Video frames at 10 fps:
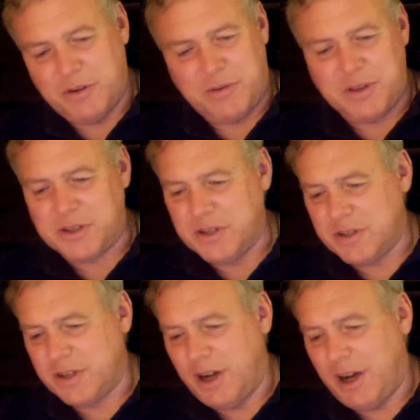or thinks
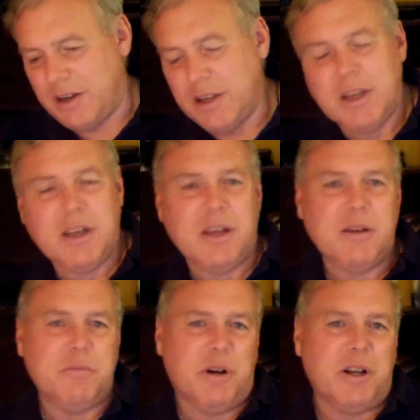he's God.
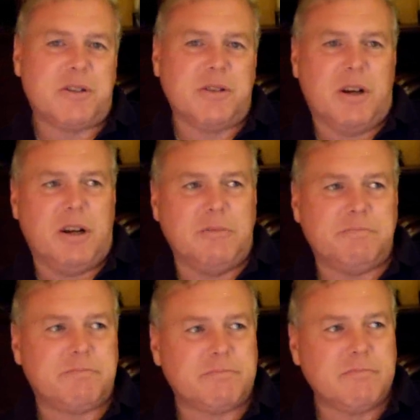But
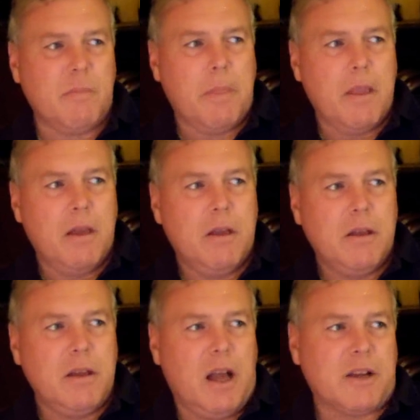um,
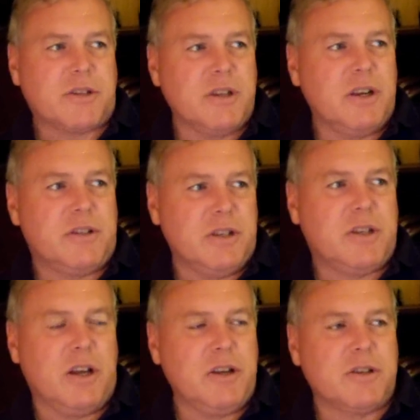actually, uh, to
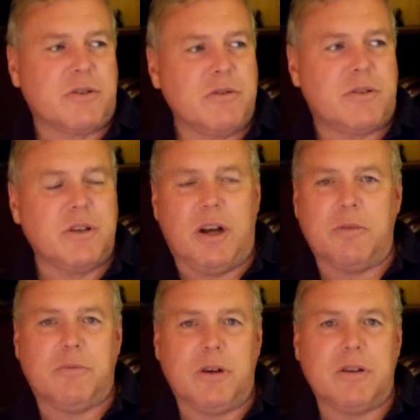tell you the truth, uh,
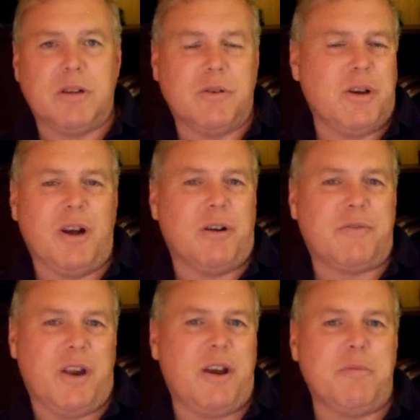what, you know,
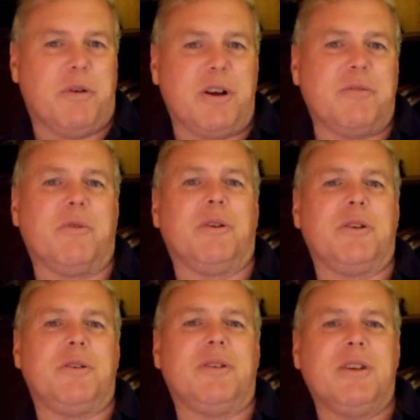if anybody
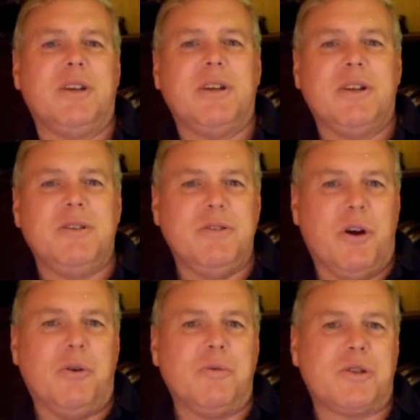really
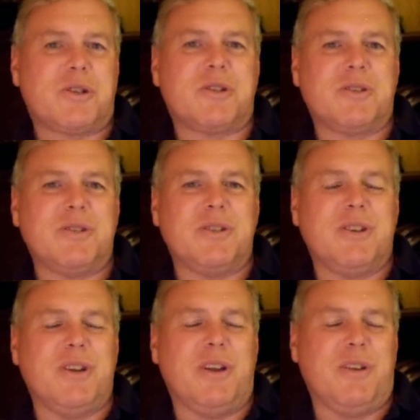knows,
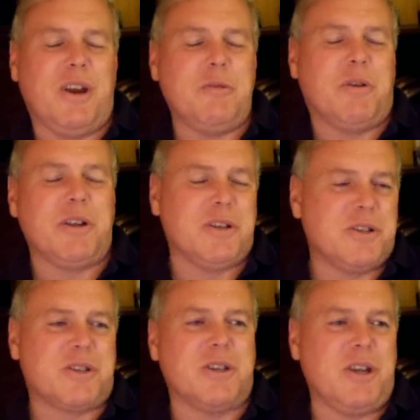anybody could
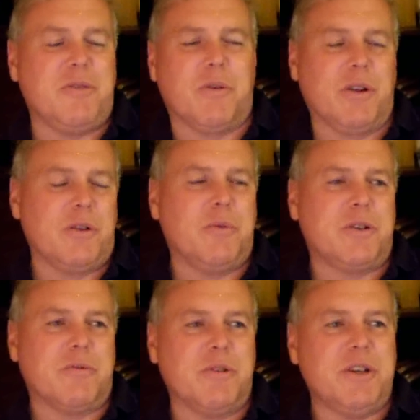see really
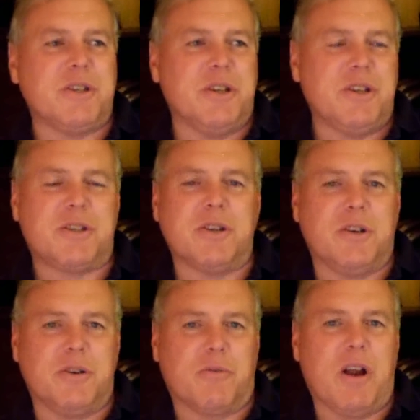what the reason is
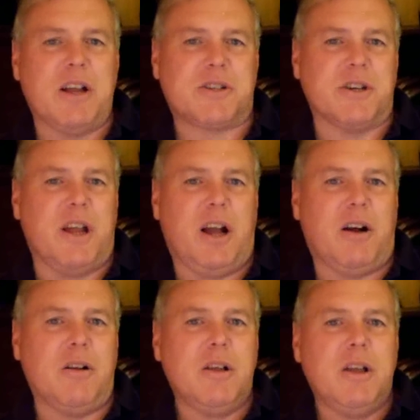and the rationale